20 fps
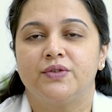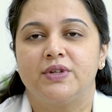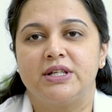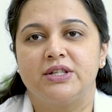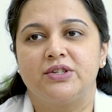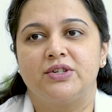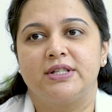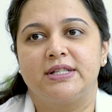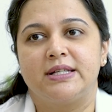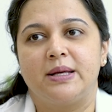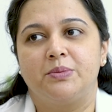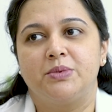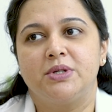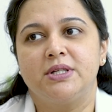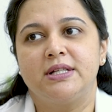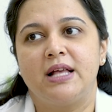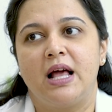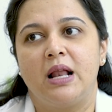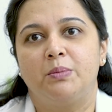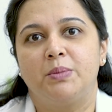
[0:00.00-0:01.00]
of these
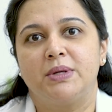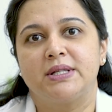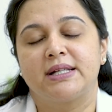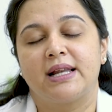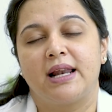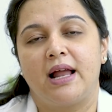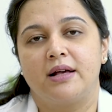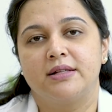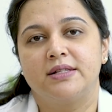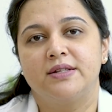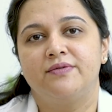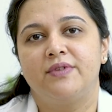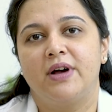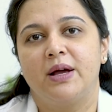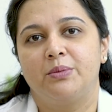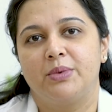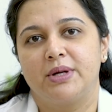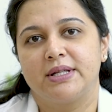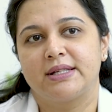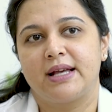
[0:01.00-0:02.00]
receptors help us
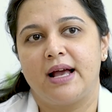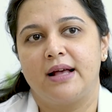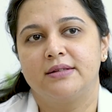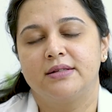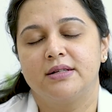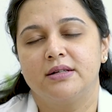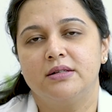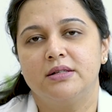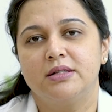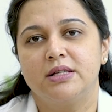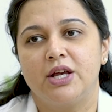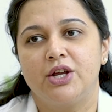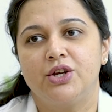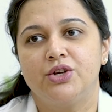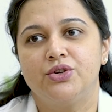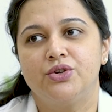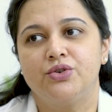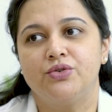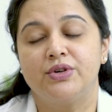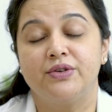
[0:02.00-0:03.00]
classify breast cancers
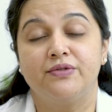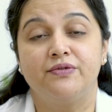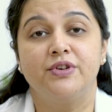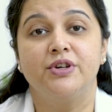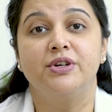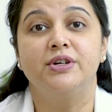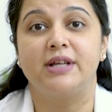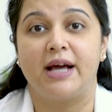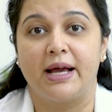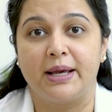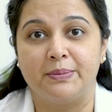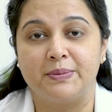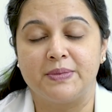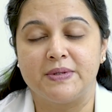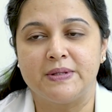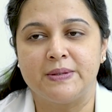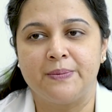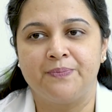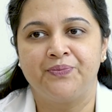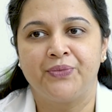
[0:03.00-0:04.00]
into different
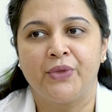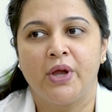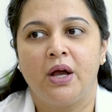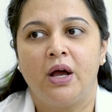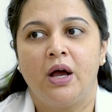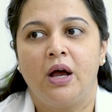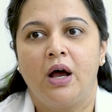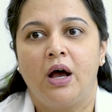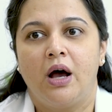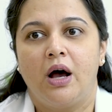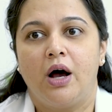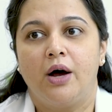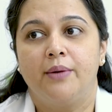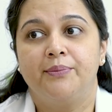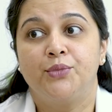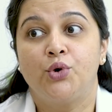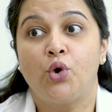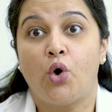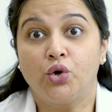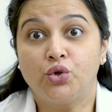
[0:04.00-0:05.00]
types.
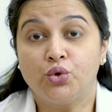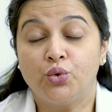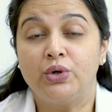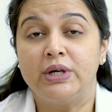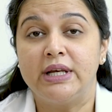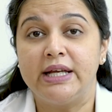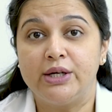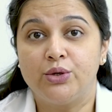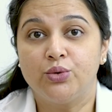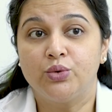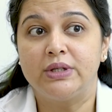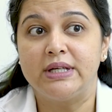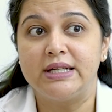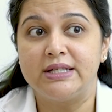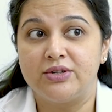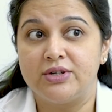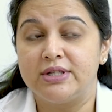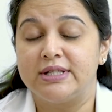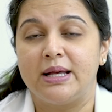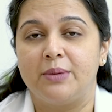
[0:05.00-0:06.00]
Not only do
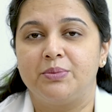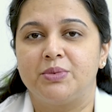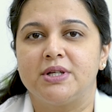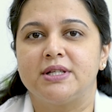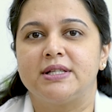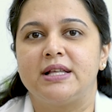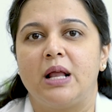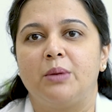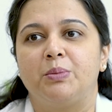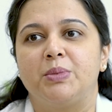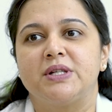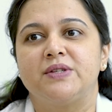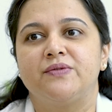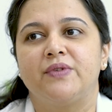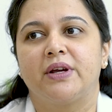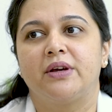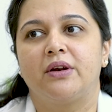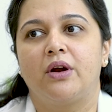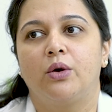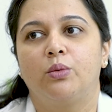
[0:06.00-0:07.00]
these receptors help
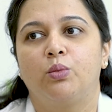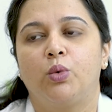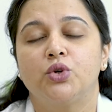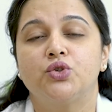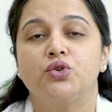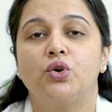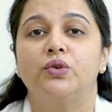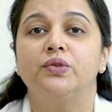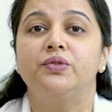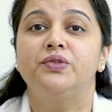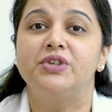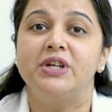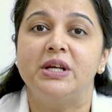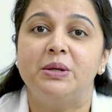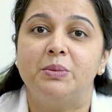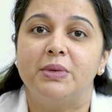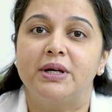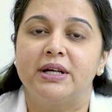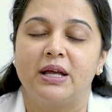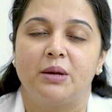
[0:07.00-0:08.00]
us figure out what sort of
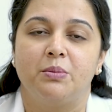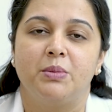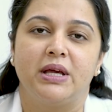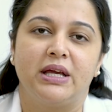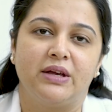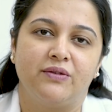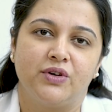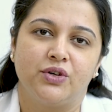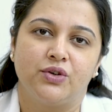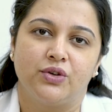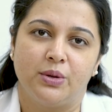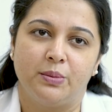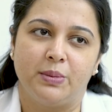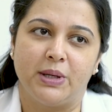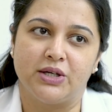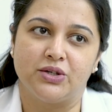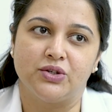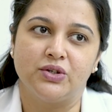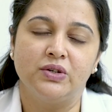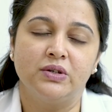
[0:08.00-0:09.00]
treatment can be given to the
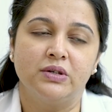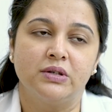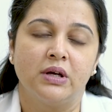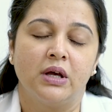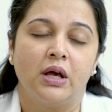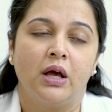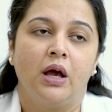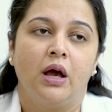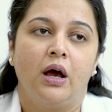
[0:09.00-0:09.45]
patient.